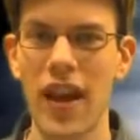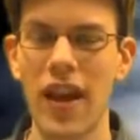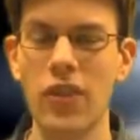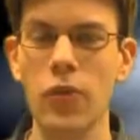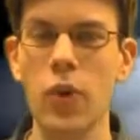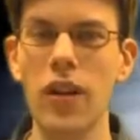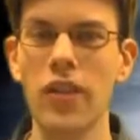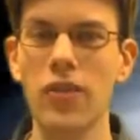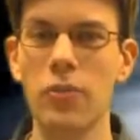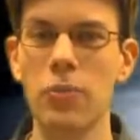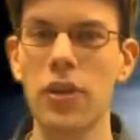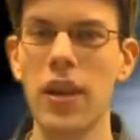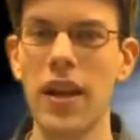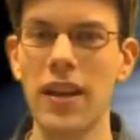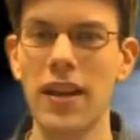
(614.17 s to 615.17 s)
as well as
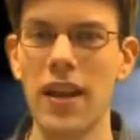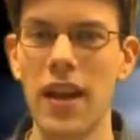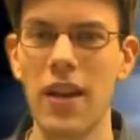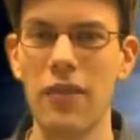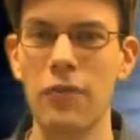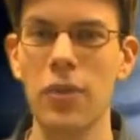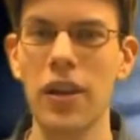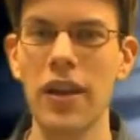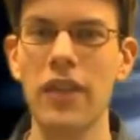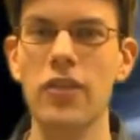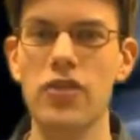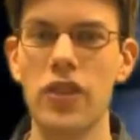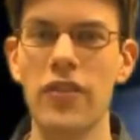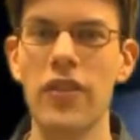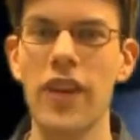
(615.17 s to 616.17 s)
plenty of
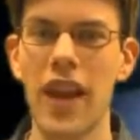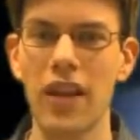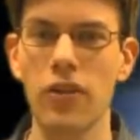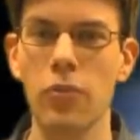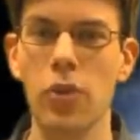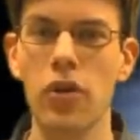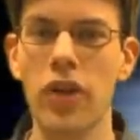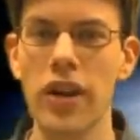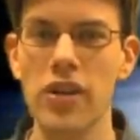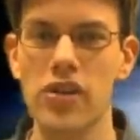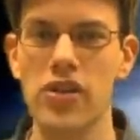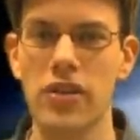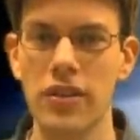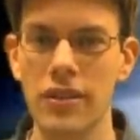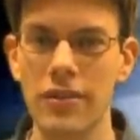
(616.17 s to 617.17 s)
player-driven
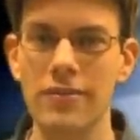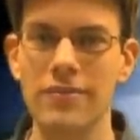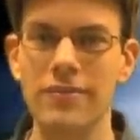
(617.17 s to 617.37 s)
exploration.